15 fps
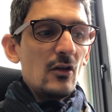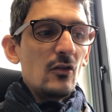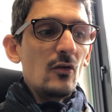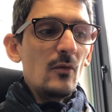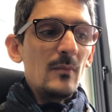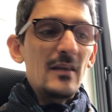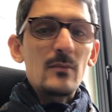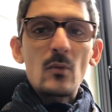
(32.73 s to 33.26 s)

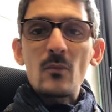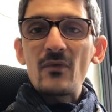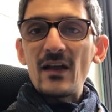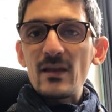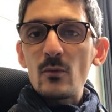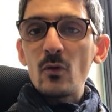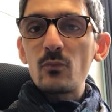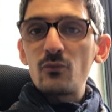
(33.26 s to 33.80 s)
the minimum
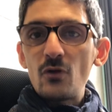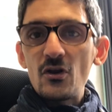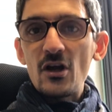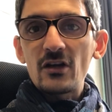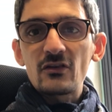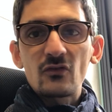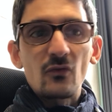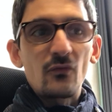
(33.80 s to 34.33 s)
viable
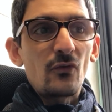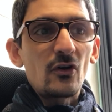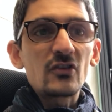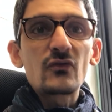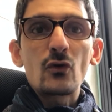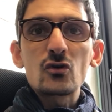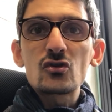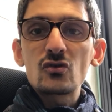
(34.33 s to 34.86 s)
product, the first
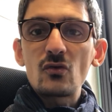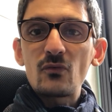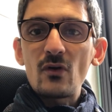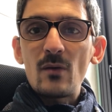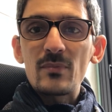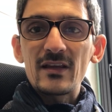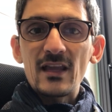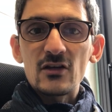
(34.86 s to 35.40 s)
version of your
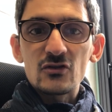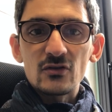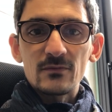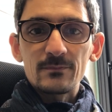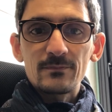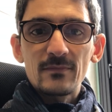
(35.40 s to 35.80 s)
application.